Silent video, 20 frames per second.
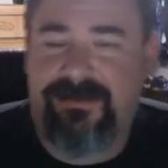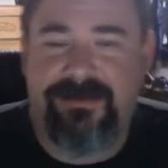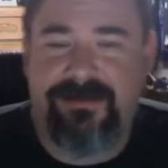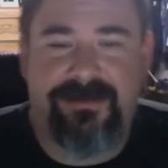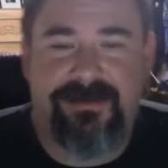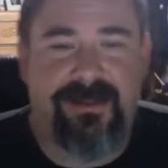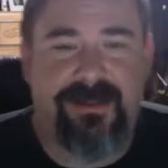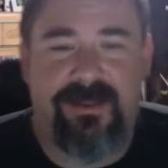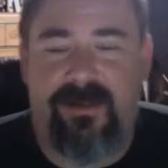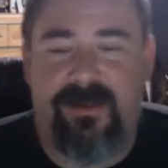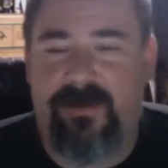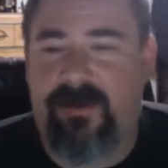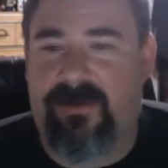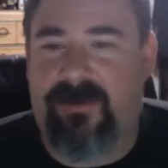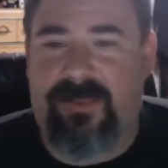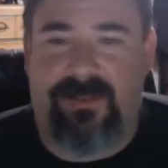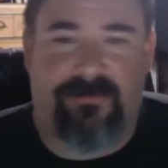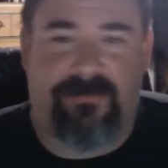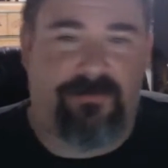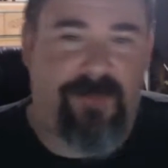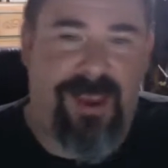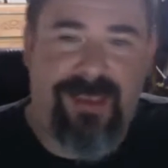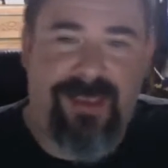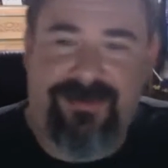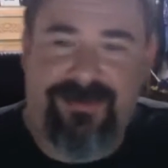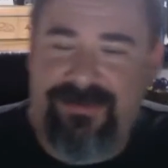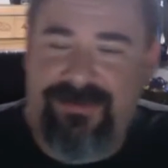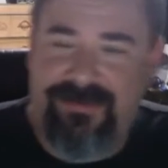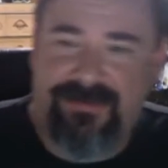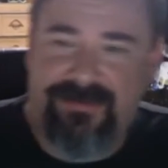Are they
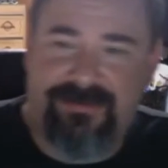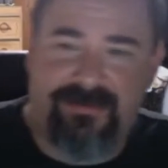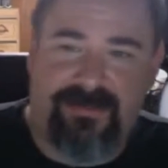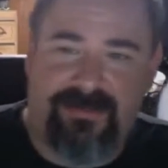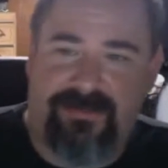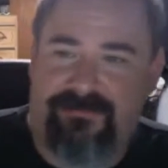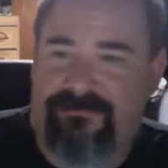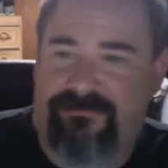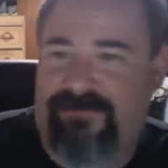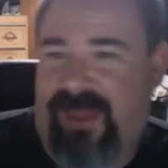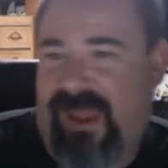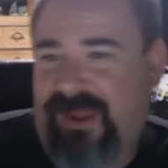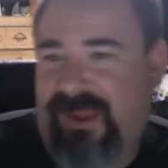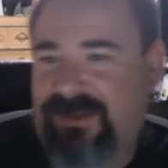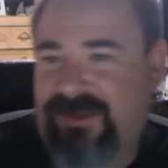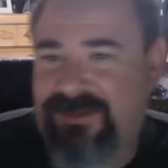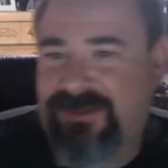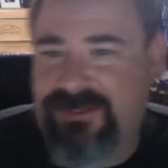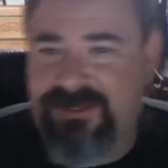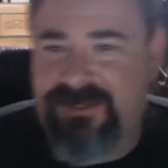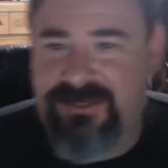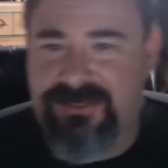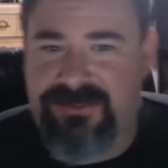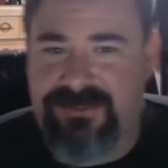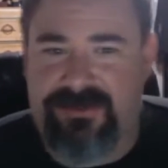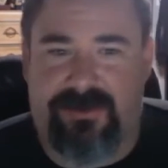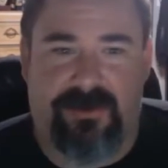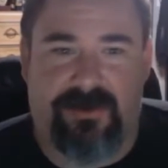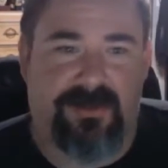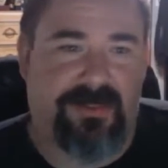racist? Are they fascist?
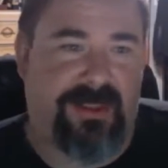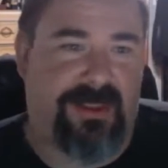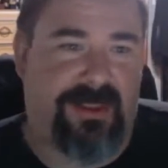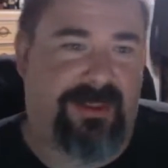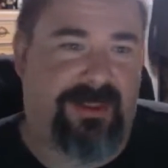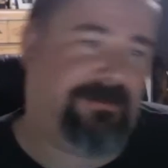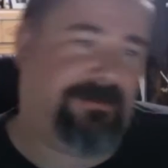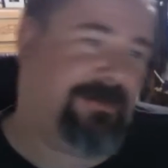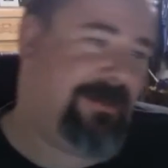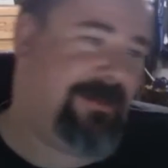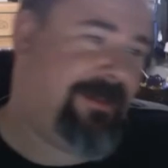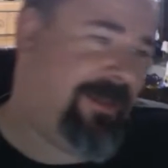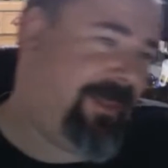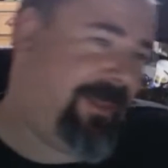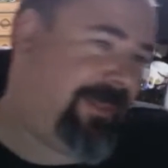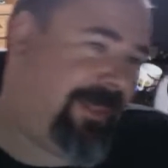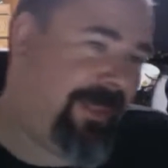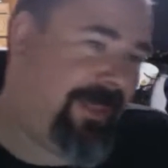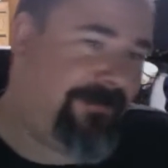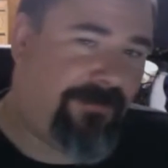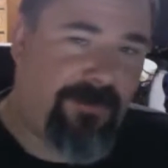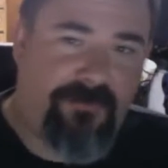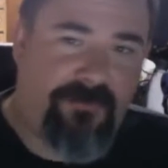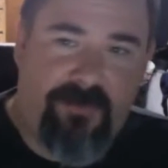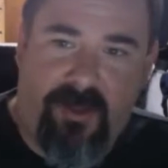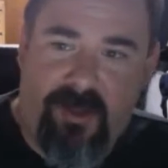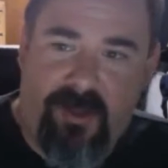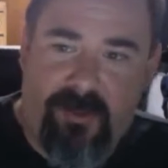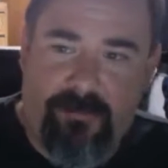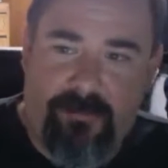Are they a lover of
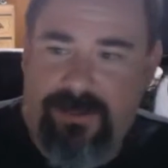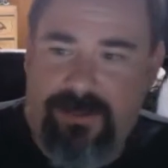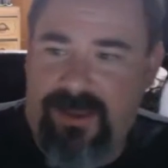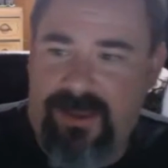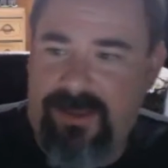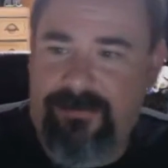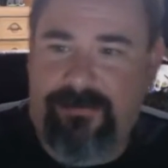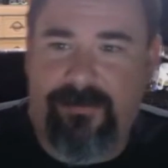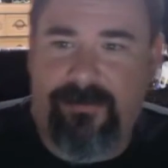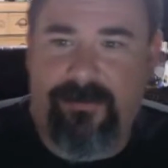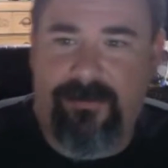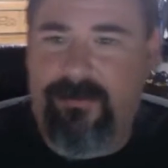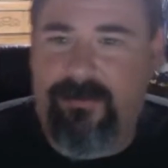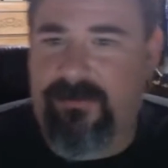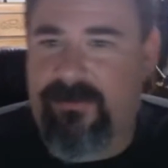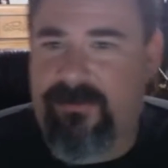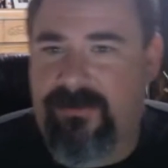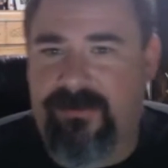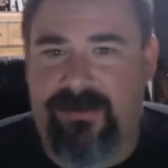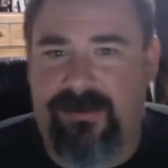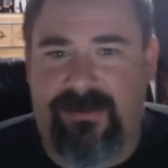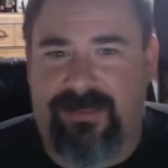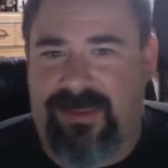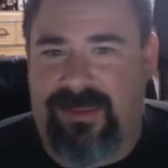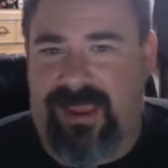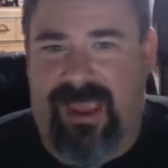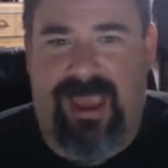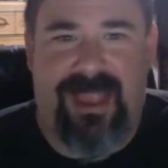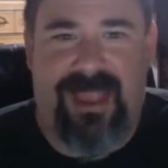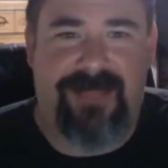all people? Are they
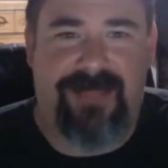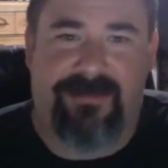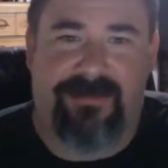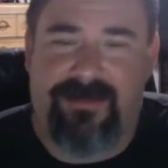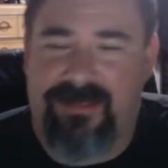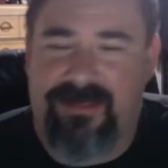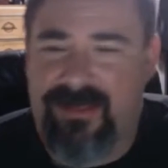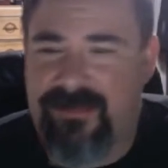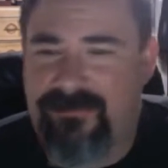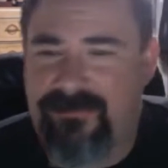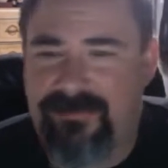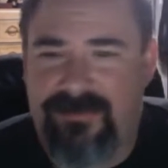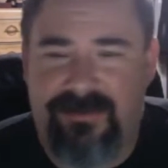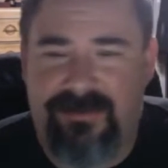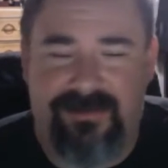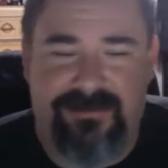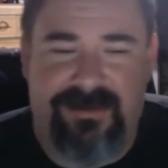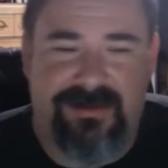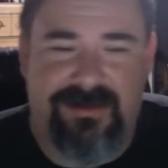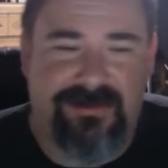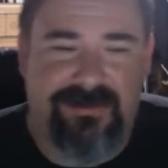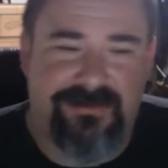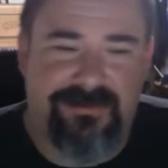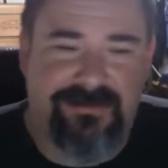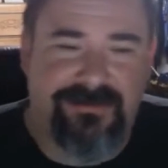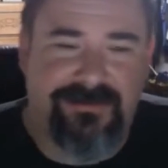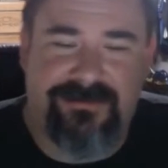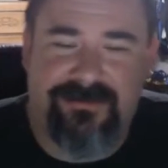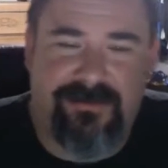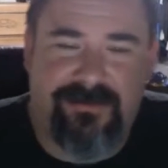an animal lover? I mean,
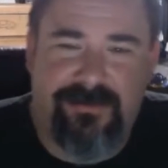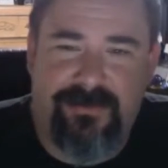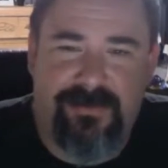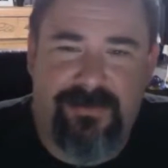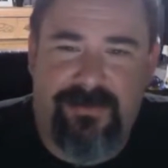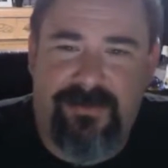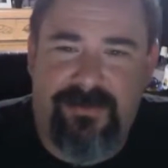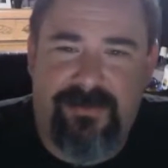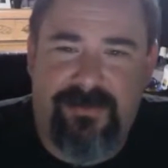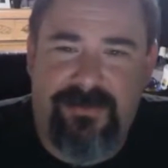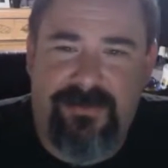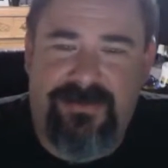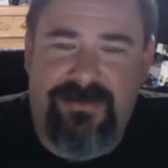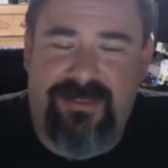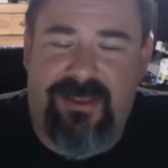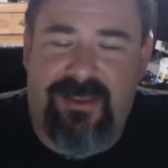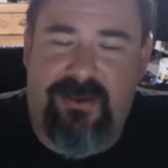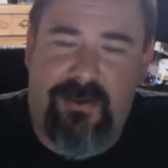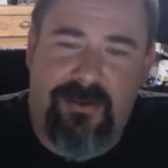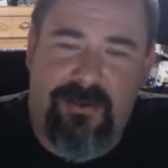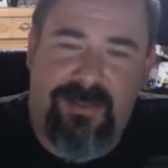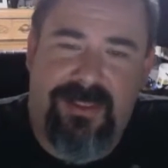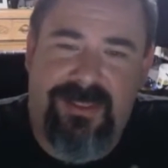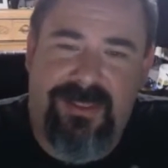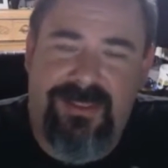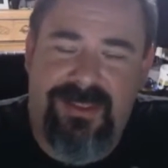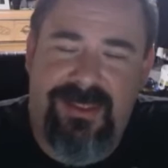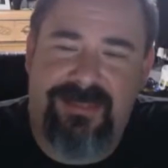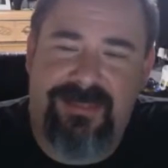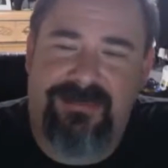who is it? Who are they on
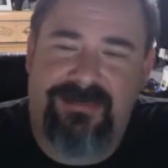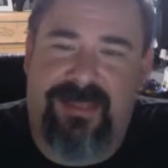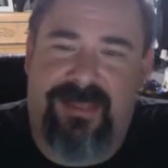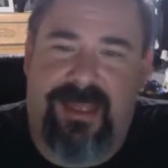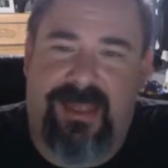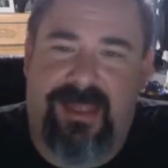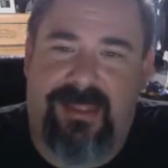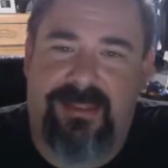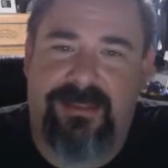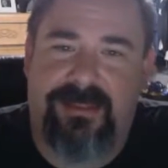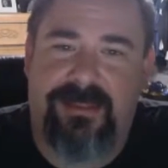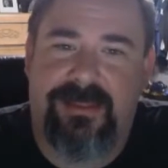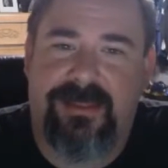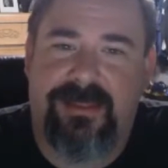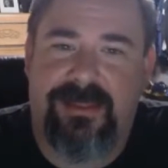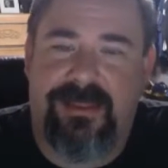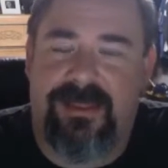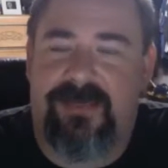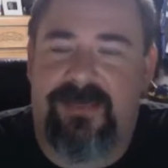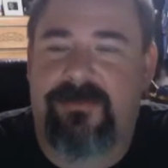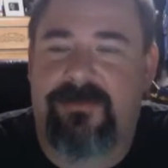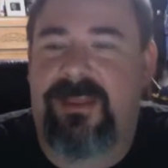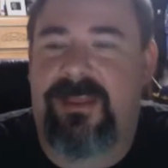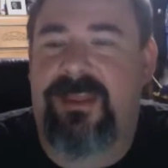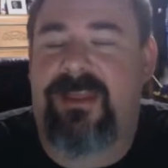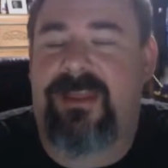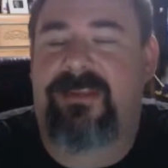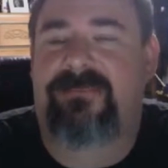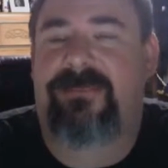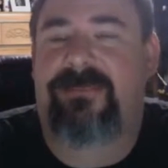the inside? It really
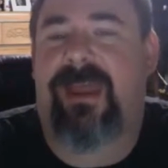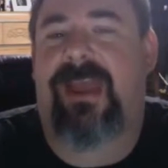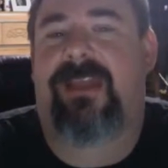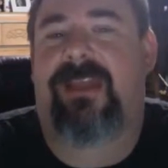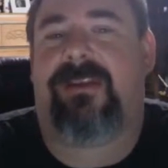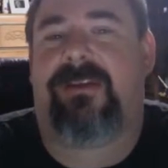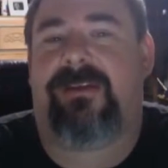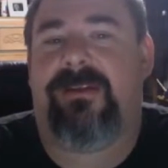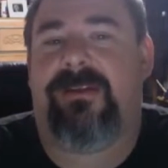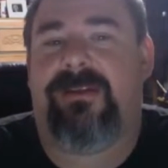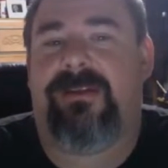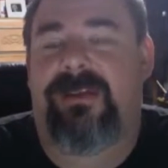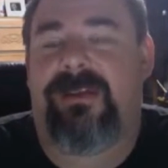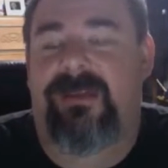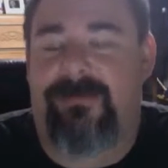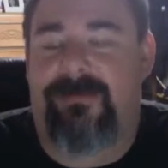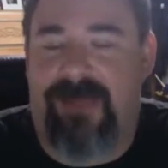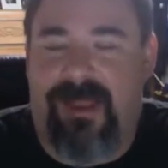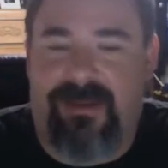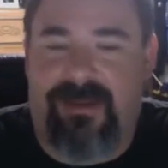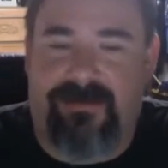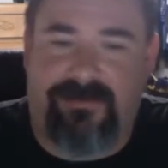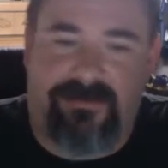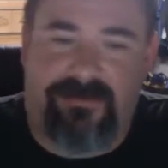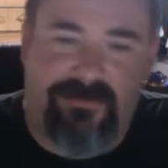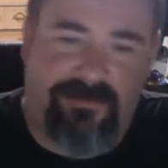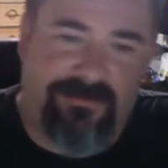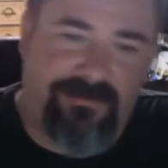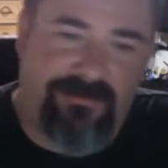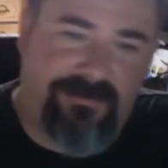doesn't matter. It matters